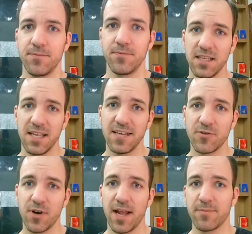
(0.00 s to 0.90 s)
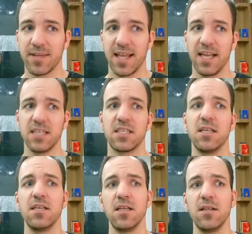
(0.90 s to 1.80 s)
In an Android
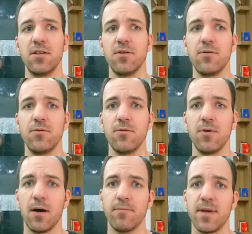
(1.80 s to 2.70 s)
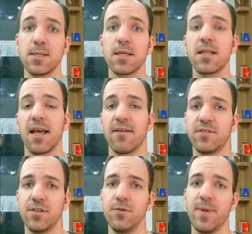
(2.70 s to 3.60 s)
application, you basically
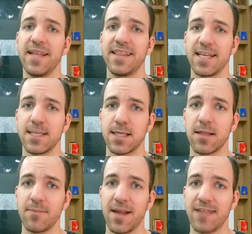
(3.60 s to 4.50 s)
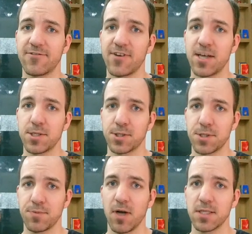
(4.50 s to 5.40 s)
have two main things that the main thread is
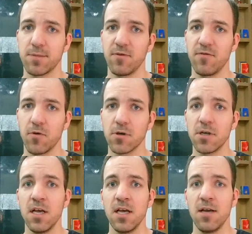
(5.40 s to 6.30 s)
responsible for.